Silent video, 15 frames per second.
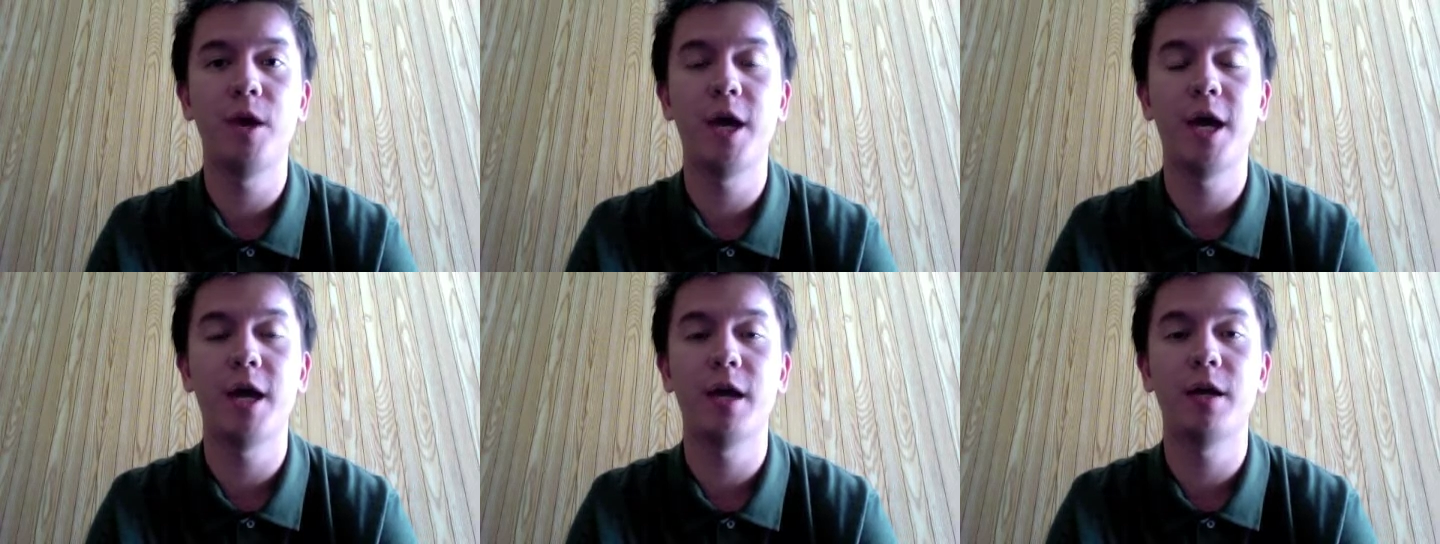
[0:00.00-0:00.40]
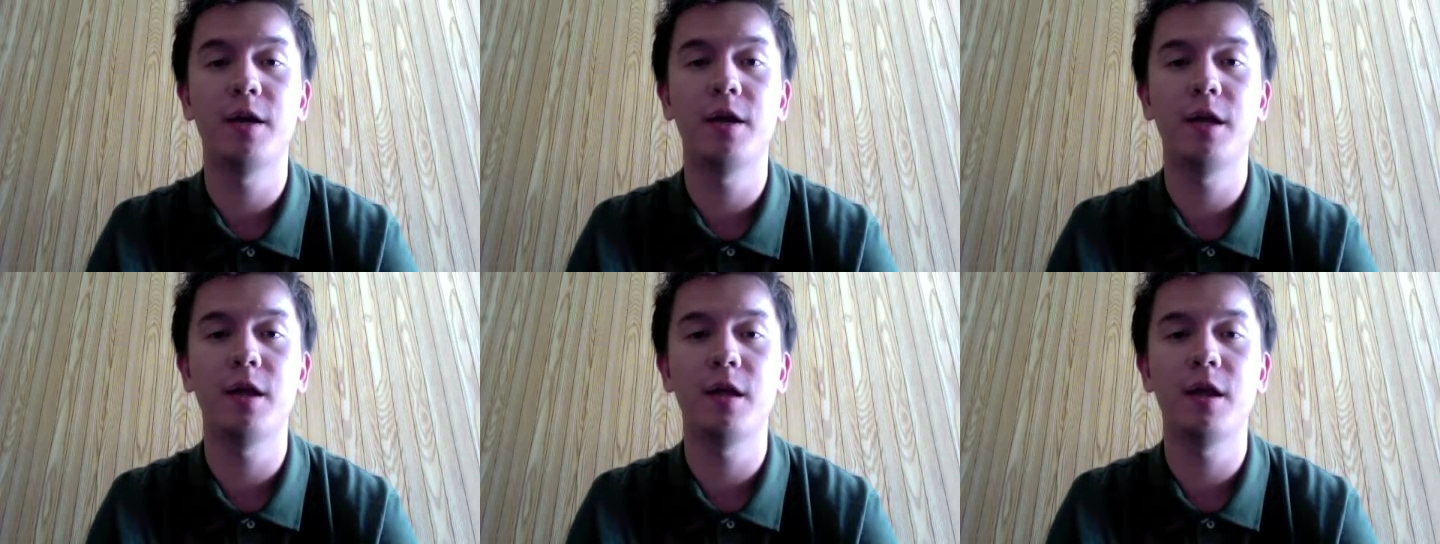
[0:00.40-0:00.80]

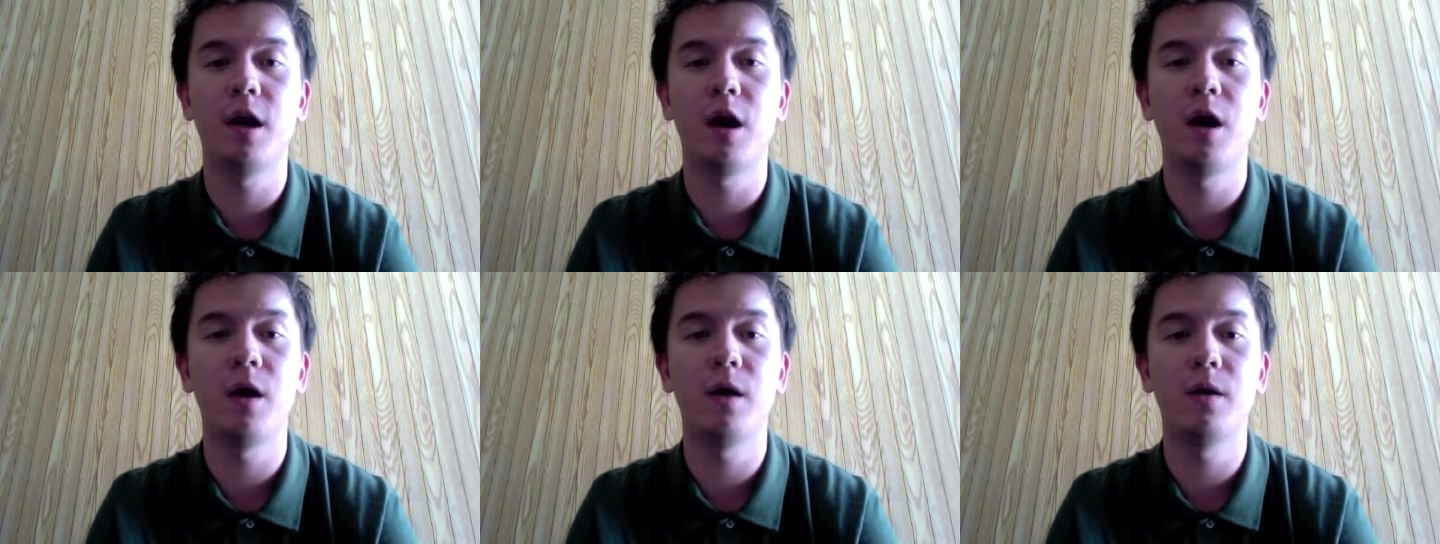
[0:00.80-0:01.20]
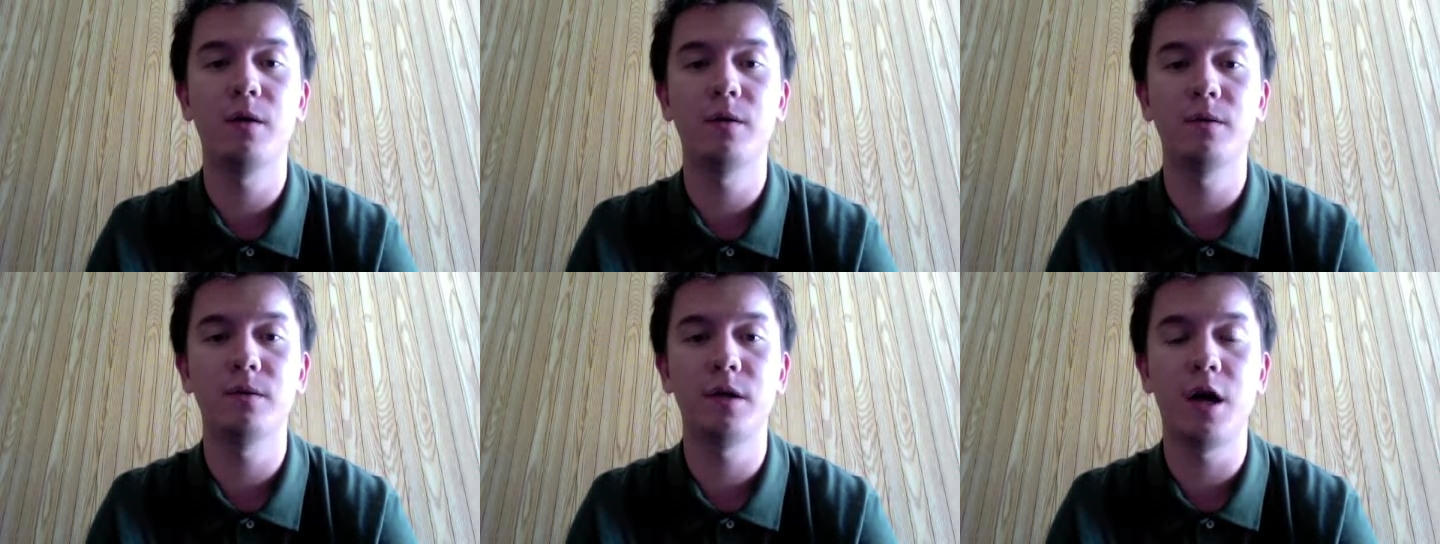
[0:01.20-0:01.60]
and
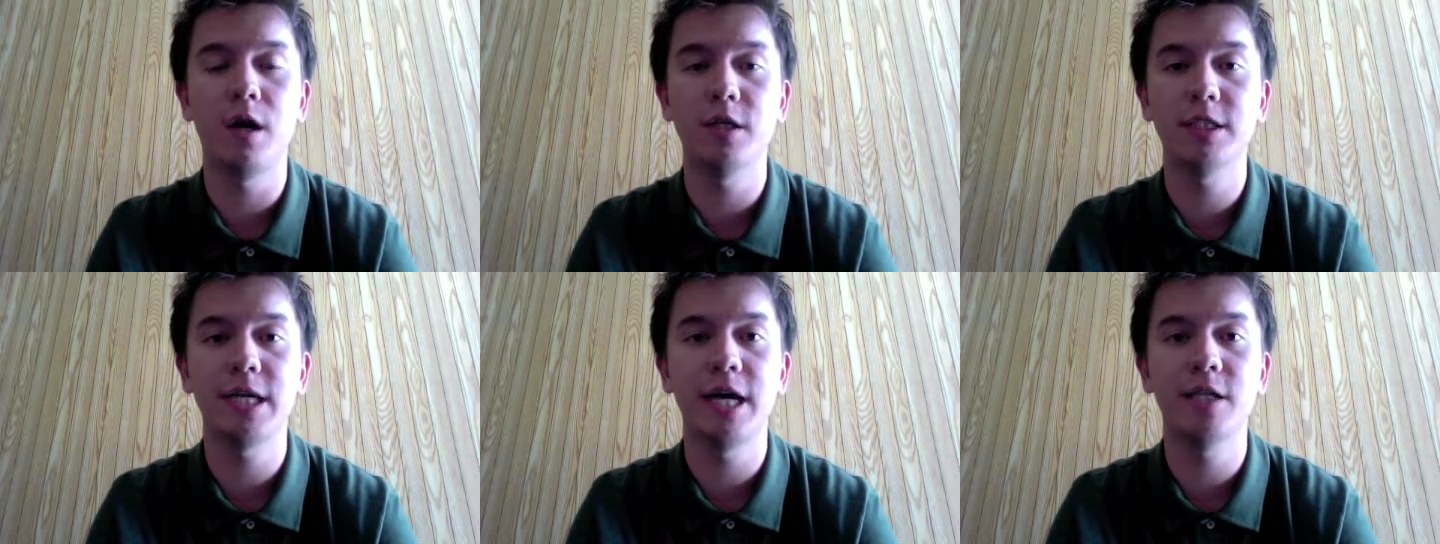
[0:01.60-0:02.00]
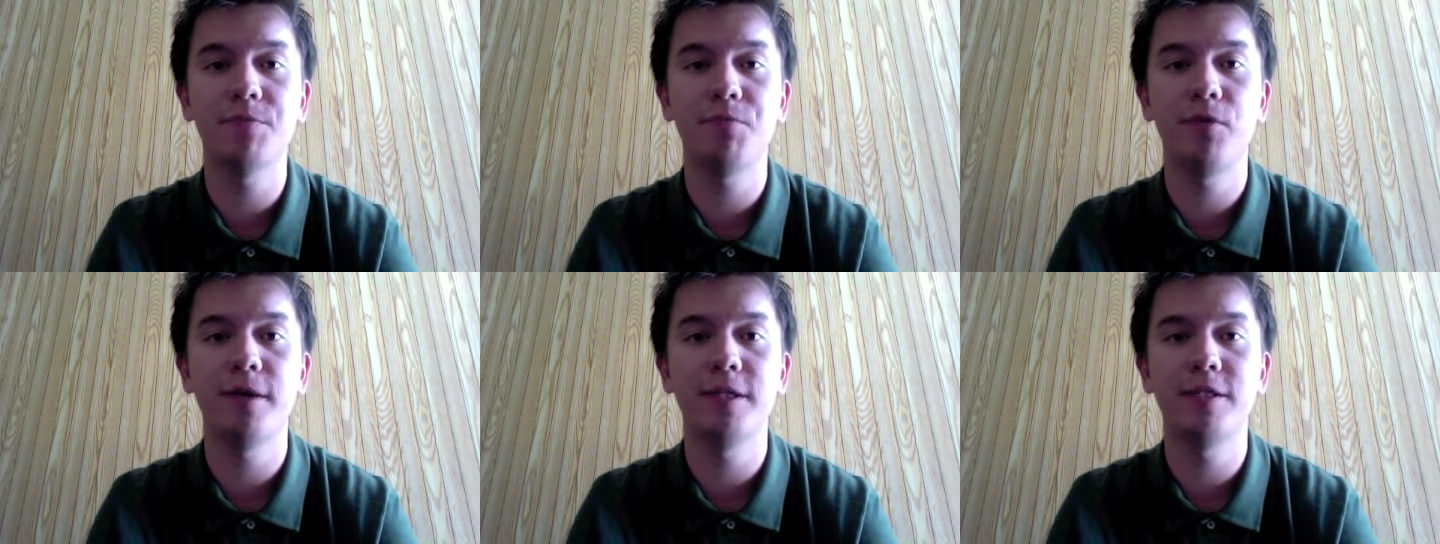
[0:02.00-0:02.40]
all signs
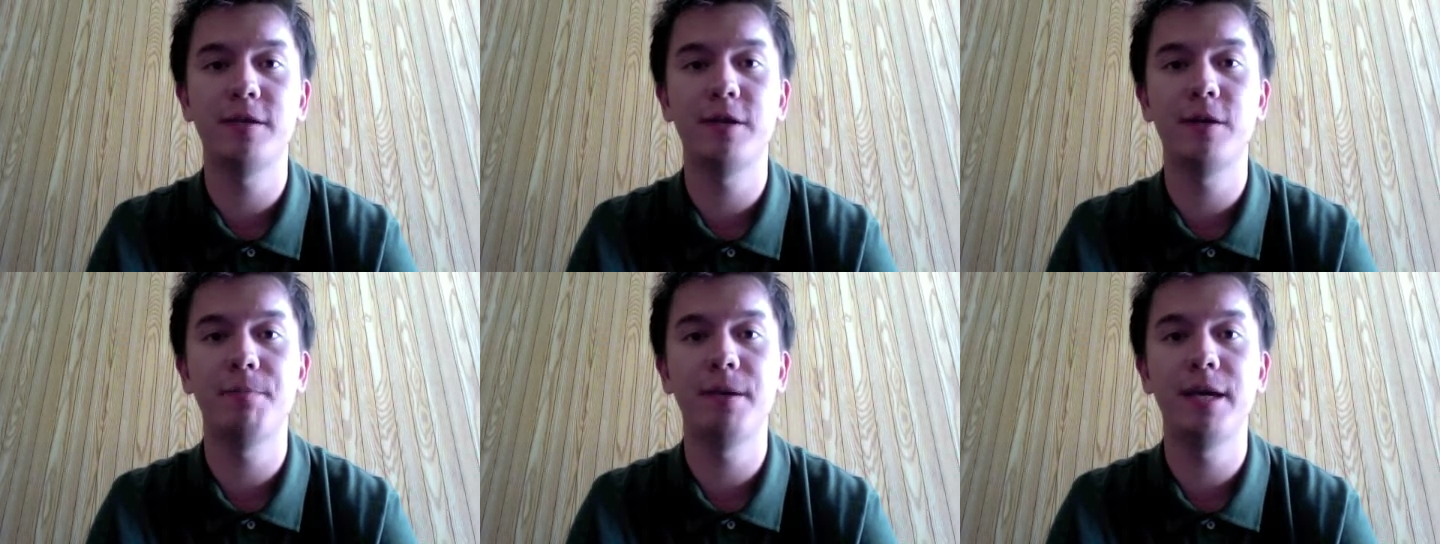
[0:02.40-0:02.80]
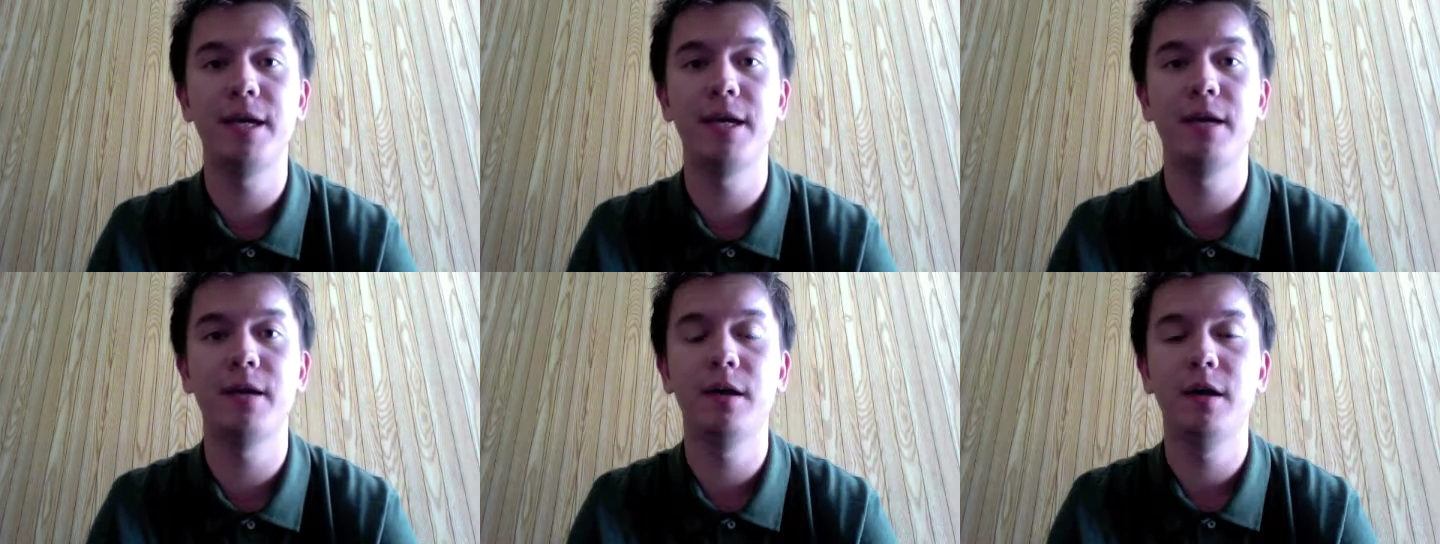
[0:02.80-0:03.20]
point to there
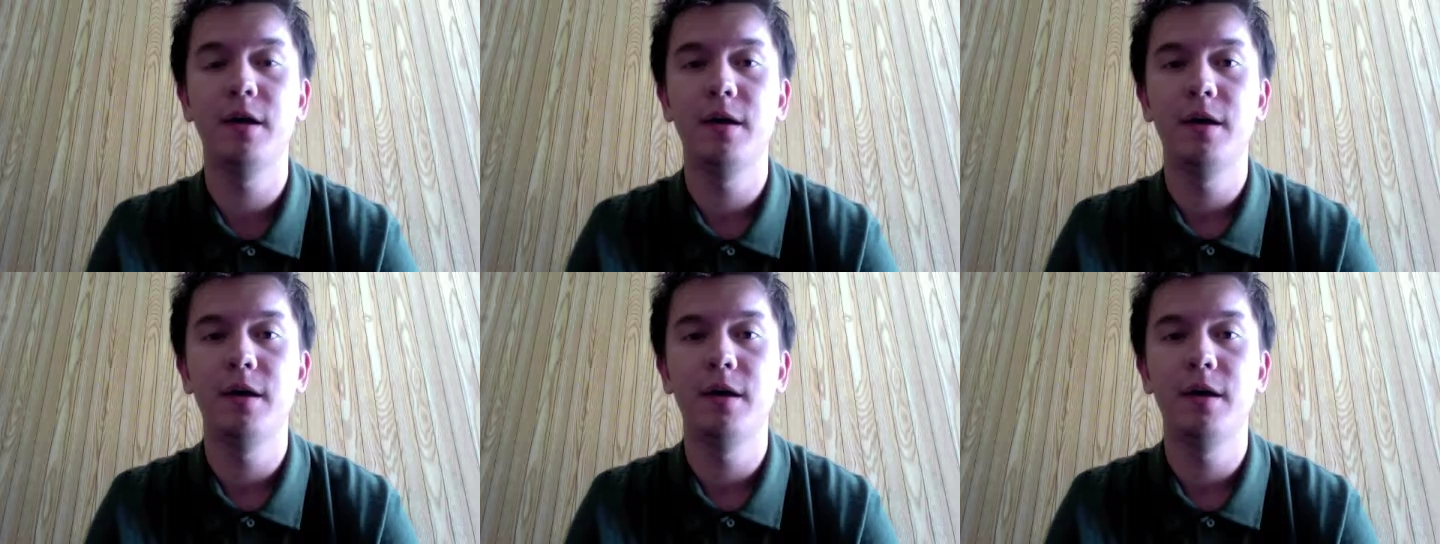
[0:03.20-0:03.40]
being